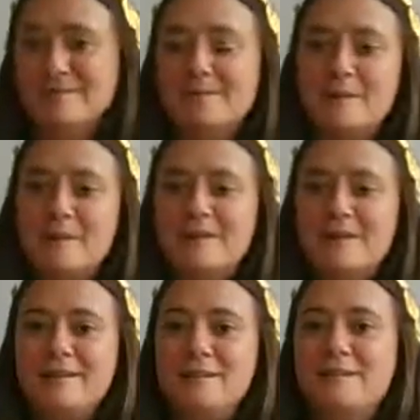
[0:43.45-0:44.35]
So, in
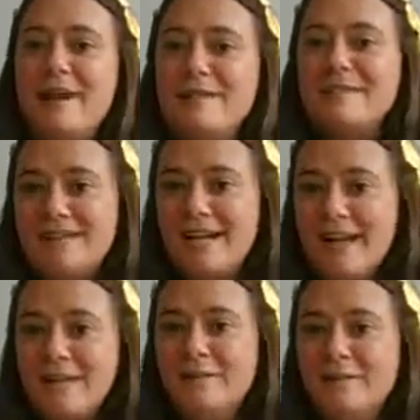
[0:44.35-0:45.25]
order to arrive in
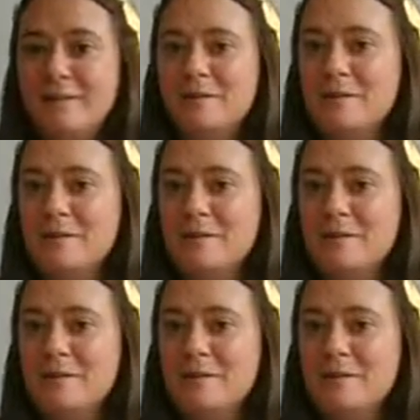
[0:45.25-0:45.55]
style,